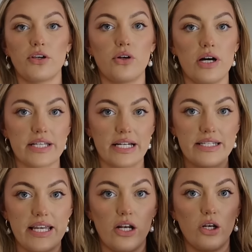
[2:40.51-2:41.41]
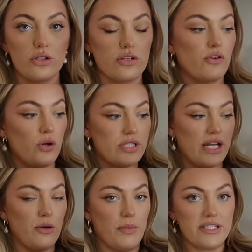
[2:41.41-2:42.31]
You guys are gonna see lots of
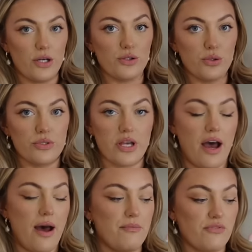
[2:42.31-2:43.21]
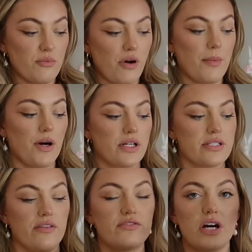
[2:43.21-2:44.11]
content on my socials from Primark because
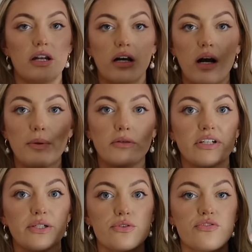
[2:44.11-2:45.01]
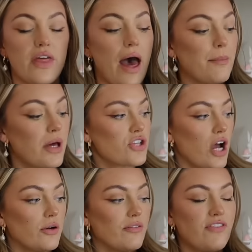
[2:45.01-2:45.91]
I've done a couple of reels for them.
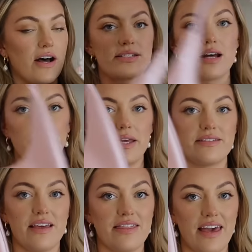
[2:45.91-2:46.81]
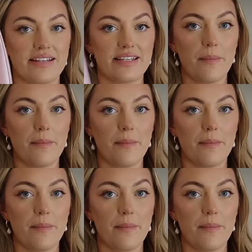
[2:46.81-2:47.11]
So first up is this